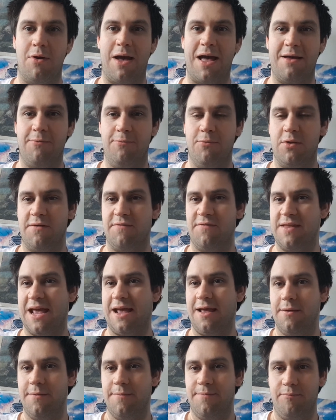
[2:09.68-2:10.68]
would have
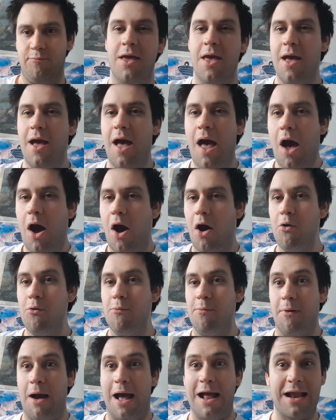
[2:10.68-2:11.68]

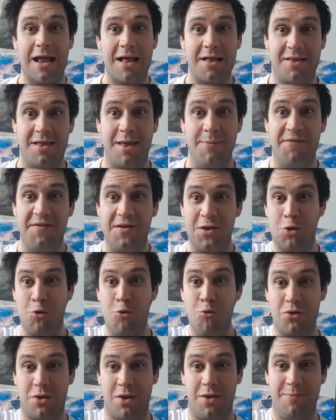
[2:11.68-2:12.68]
Oh, and that's Timothy
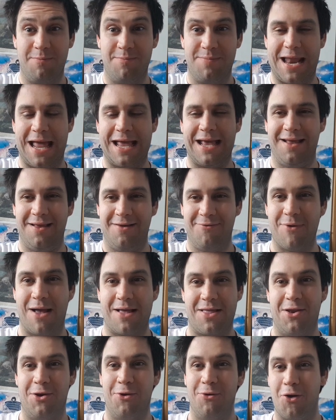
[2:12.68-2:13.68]
Dalton playing
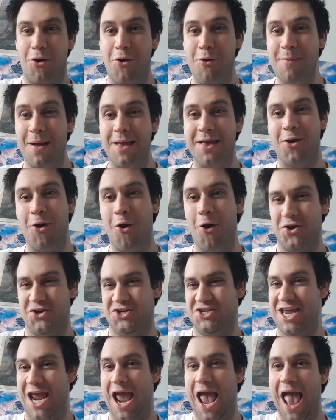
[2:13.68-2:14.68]
Rassilon. Oh my gosh.